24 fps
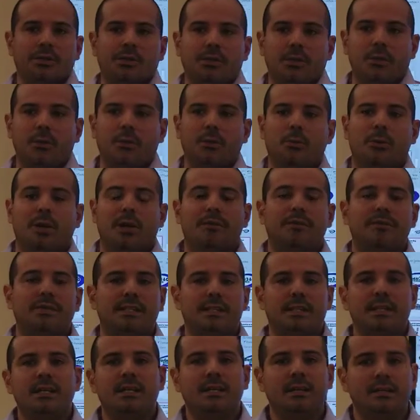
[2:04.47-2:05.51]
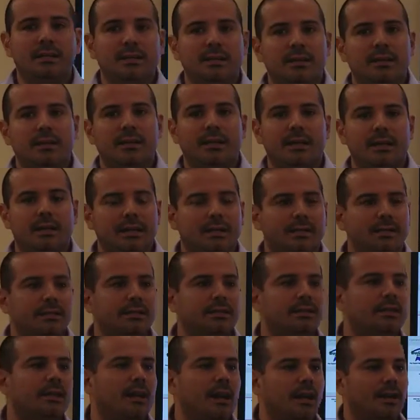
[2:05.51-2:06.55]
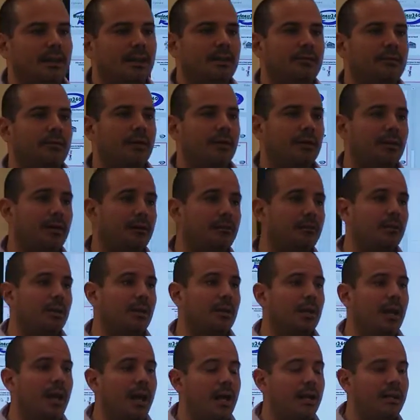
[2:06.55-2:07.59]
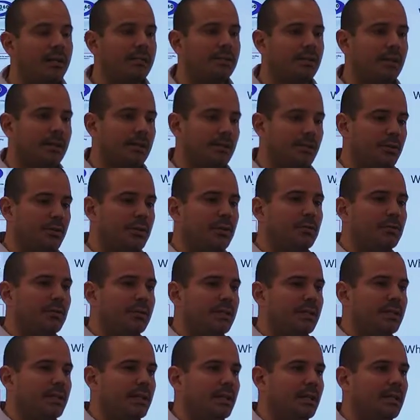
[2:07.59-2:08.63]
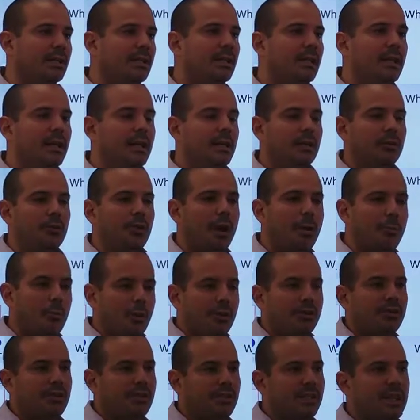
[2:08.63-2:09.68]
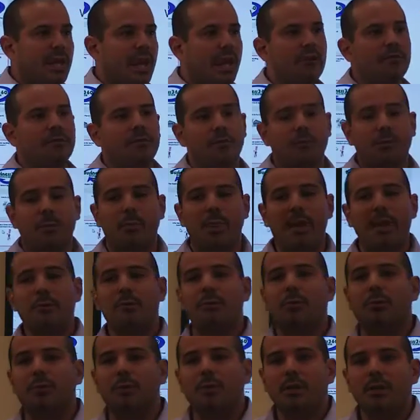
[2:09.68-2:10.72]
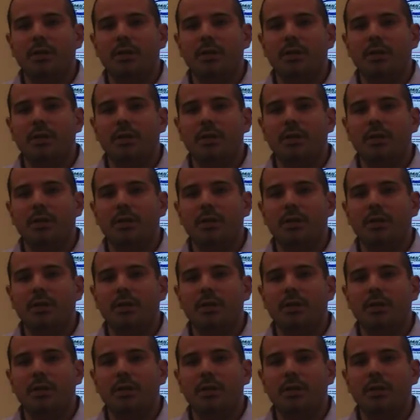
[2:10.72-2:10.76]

So what I've seen is a lot of our clients are actually using their operations account for the payroll.